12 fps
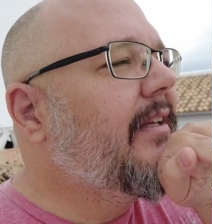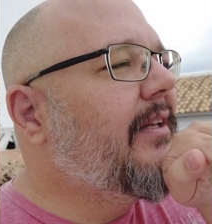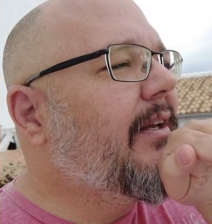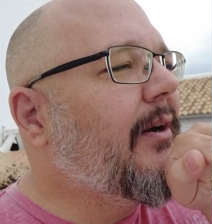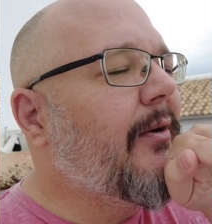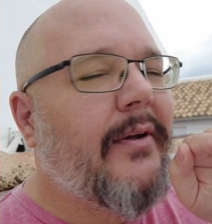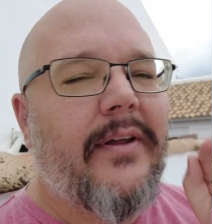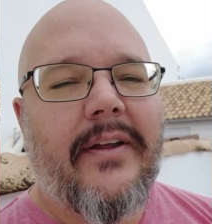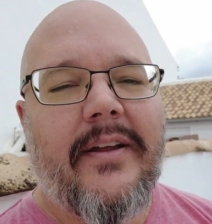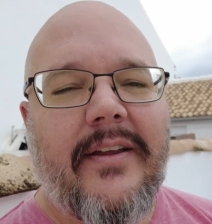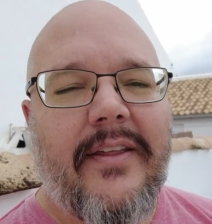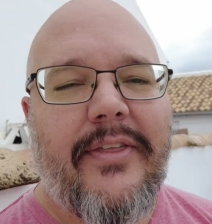you know,
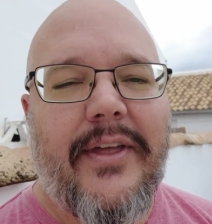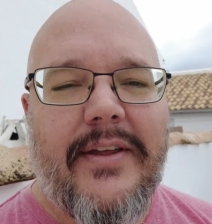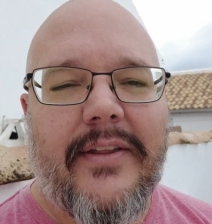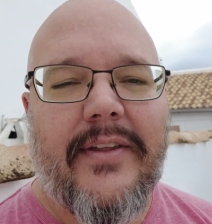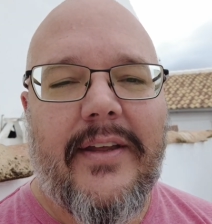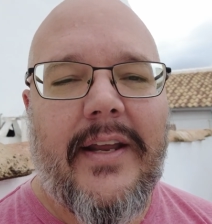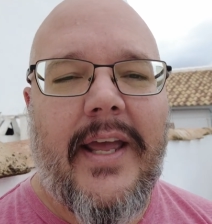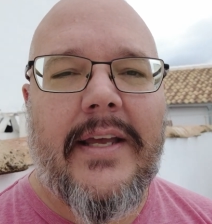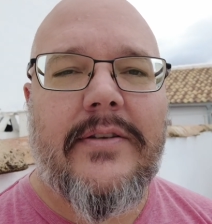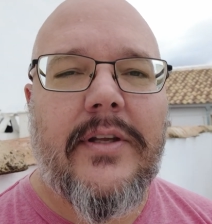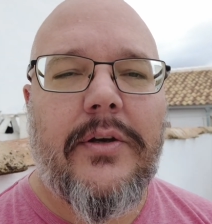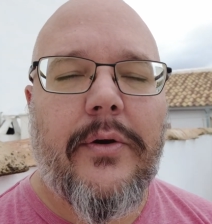thing that
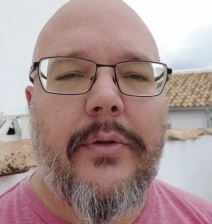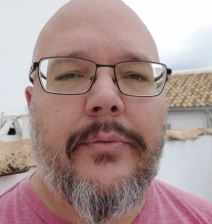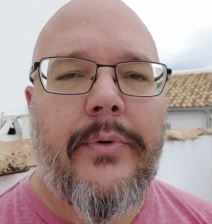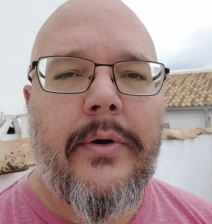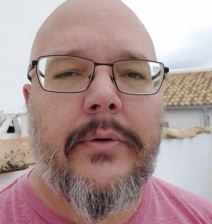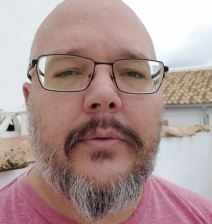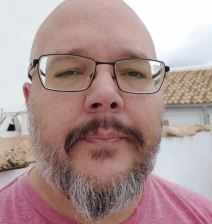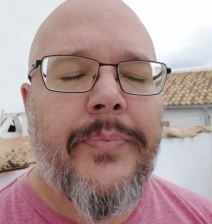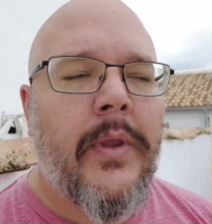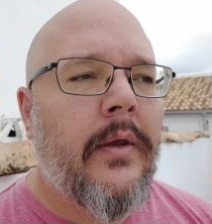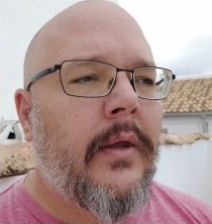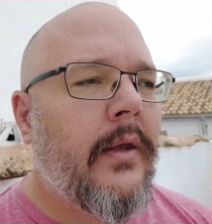hangs in your throat,
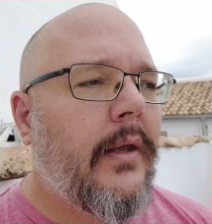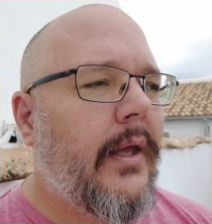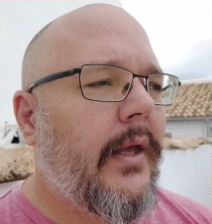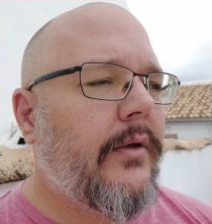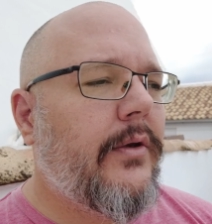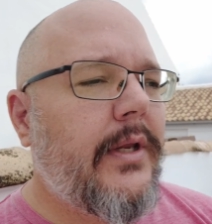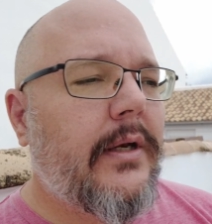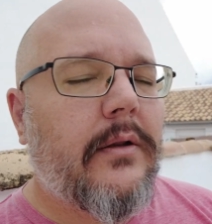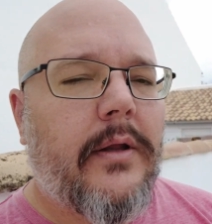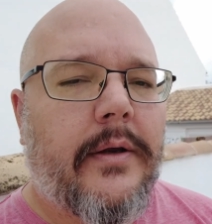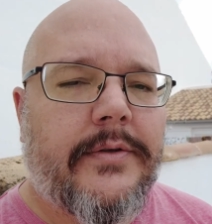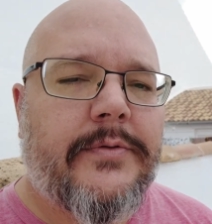and you need a
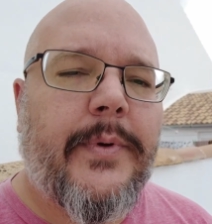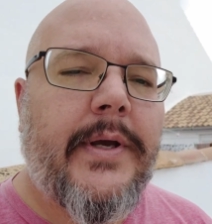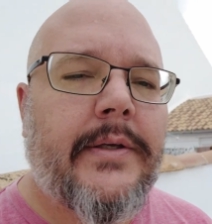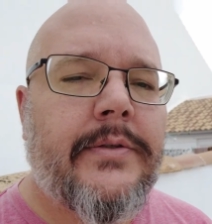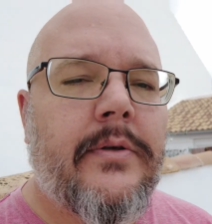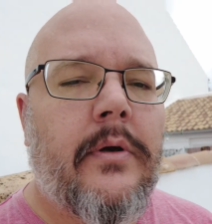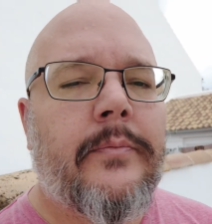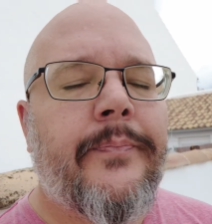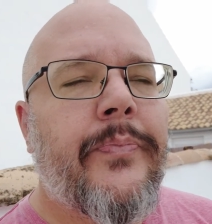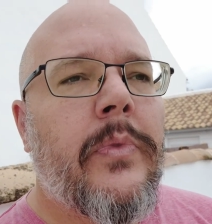lot of space. So